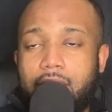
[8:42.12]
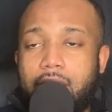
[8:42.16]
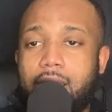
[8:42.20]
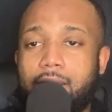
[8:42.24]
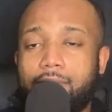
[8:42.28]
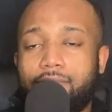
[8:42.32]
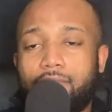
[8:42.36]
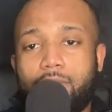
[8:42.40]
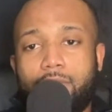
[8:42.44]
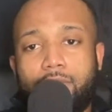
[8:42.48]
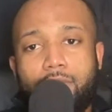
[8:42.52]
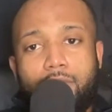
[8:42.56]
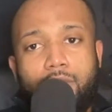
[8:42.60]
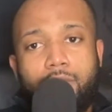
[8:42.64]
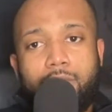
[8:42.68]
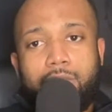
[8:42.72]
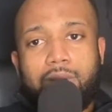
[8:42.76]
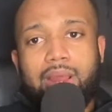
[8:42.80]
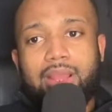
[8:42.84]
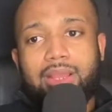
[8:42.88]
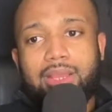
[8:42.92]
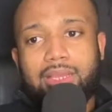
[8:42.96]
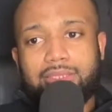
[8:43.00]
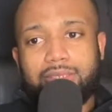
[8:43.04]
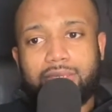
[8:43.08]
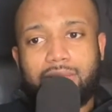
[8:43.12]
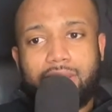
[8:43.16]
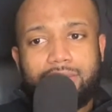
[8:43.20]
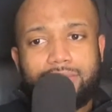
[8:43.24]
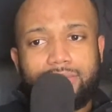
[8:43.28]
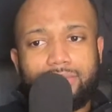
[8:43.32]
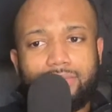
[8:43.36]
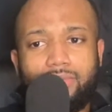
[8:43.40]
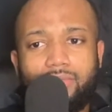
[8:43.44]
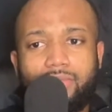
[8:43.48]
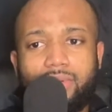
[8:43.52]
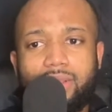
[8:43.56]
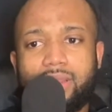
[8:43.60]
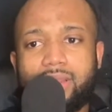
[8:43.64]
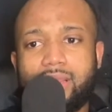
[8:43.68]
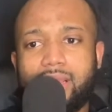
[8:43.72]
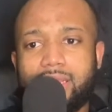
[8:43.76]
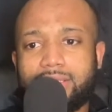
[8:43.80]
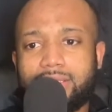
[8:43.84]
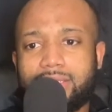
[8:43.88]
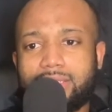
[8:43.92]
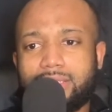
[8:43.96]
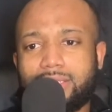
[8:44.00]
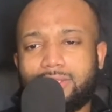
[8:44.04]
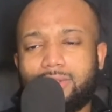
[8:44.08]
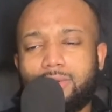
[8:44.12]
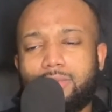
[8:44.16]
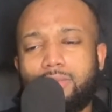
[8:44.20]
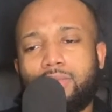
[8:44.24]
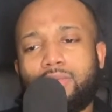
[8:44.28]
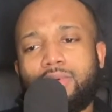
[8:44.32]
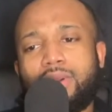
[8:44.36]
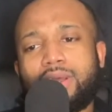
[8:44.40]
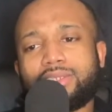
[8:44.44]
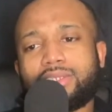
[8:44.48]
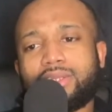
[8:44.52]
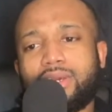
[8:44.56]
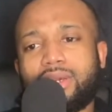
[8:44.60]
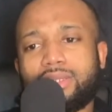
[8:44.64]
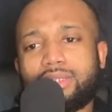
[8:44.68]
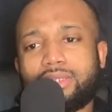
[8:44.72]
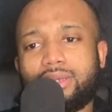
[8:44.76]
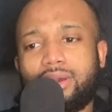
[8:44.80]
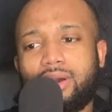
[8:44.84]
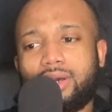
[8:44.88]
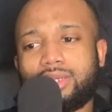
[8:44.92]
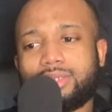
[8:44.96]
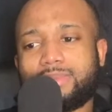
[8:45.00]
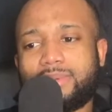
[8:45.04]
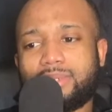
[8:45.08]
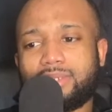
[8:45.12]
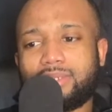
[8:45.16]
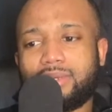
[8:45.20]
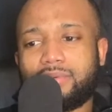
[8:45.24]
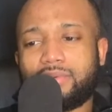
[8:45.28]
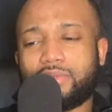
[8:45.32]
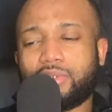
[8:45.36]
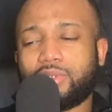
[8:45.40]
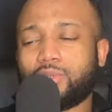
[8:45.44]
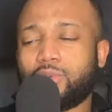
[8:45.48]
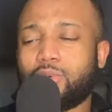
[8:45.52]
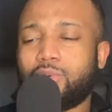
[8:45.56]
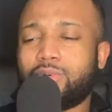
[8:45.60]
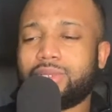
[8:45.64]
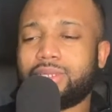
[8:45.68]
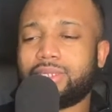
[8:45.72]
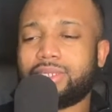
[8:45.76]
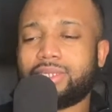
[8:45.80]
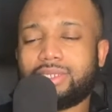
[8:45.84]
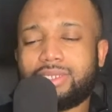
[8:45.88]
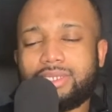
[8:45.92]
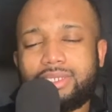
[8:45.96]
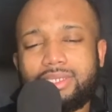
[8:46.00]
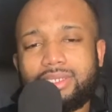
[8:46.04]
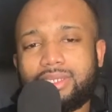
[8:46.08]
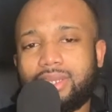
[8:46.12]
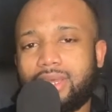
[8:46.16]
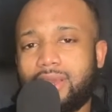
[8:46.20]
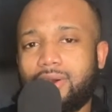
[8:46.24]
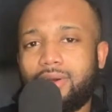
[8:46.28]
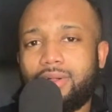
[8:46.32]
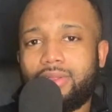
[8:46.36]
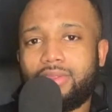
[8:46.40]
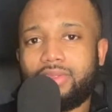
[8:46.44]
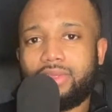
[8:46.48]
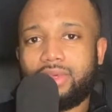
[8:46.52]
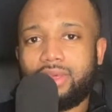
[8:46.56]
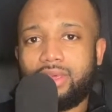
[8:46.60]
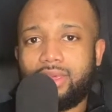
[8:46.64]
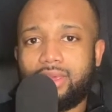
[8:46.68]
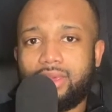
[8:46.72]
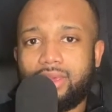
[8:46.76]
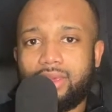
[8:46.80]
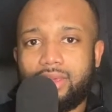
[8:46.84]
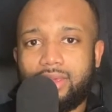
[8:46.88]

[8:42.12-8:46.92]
And the more I started to realize this, the more I started to ask myself, surely this isn't healthy.